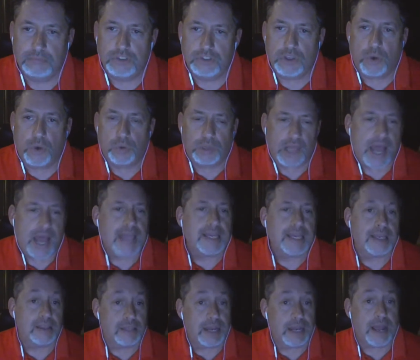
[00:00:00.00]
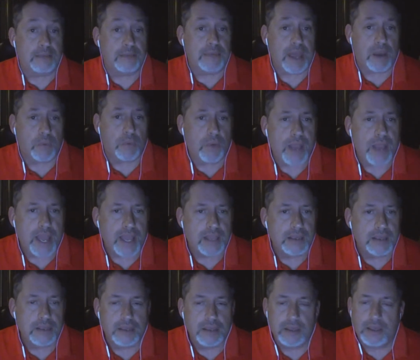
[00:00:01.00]
don't like it that I'm that
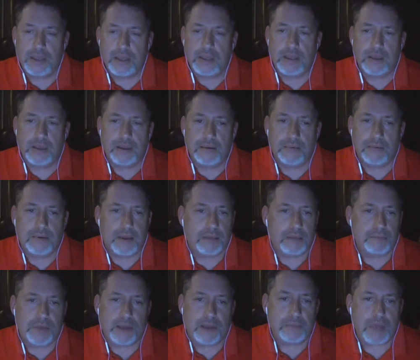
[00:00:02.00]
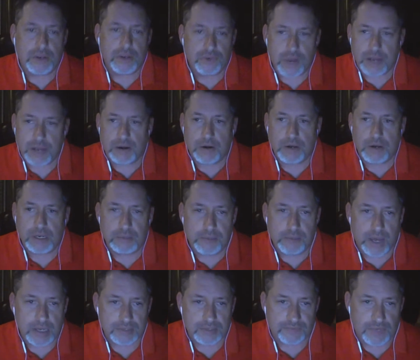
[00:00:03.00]
way. But I'm not trying to hurt
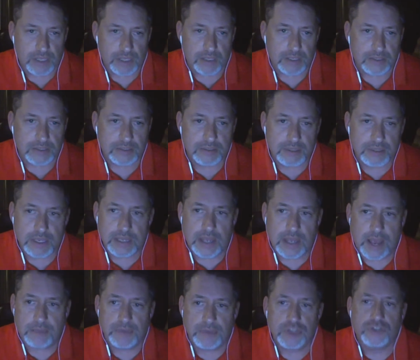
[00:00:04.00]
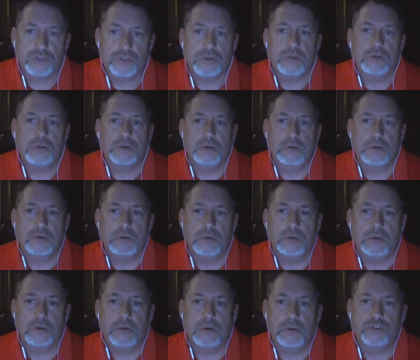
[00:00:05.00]
anybody's feelings. I'm just
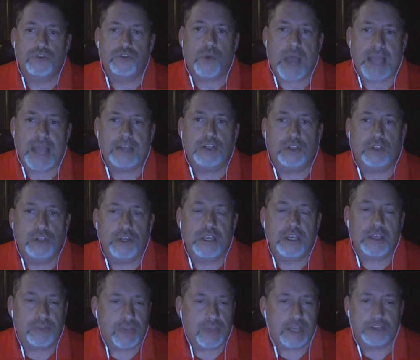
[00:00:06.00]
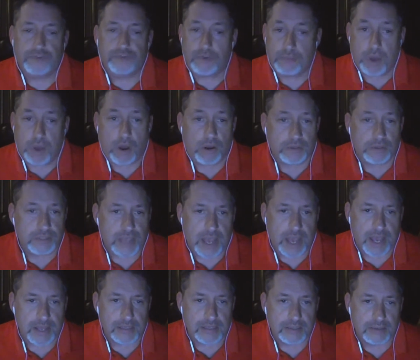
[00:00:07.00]
trying to look at things from all
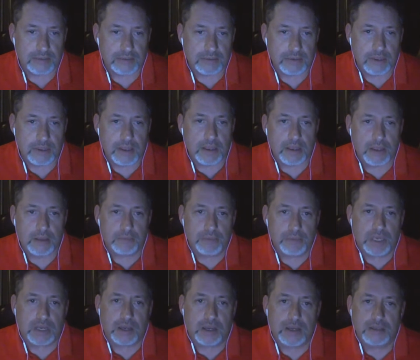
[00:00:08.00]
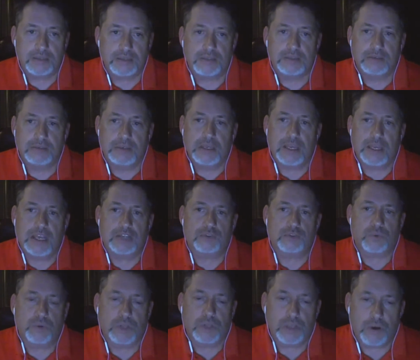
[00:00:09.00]
sides because
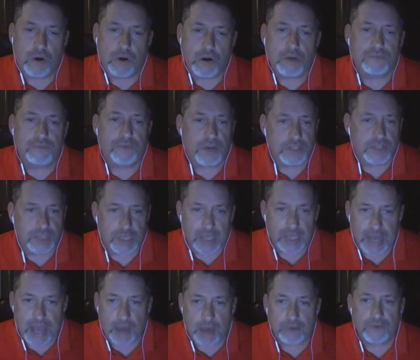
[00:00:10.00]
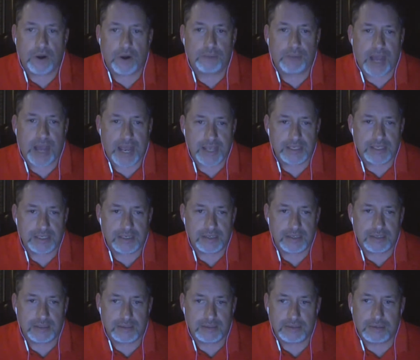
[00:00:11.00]
it's really hard for us to get out of our
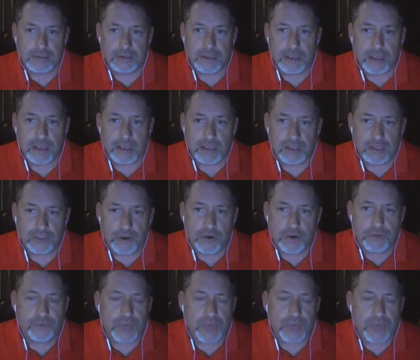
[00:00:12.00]
biases. There are